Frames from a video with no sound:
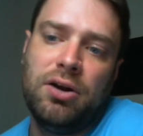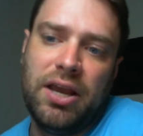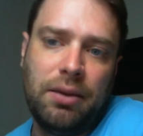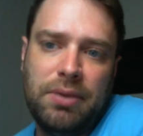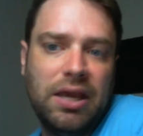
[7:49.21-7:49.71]
It
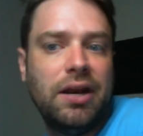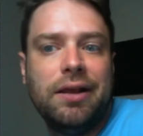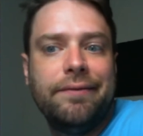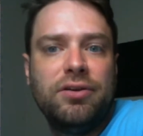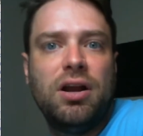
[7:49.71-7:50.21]
can be any
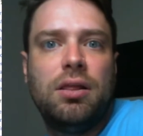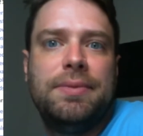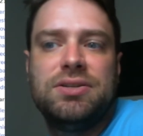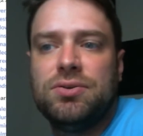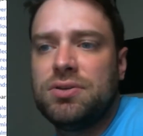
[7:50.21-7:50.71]
of your
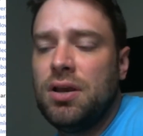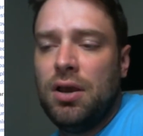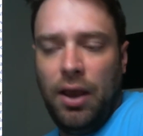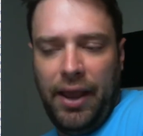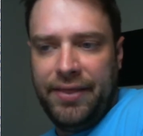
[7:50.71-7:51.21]
elementals,
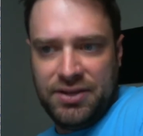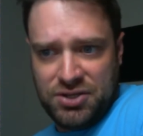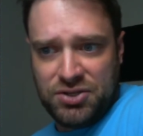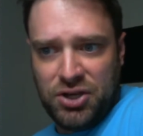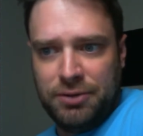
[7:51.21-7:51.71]
and that's
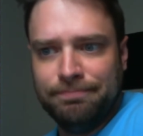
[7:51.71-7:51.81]
just good.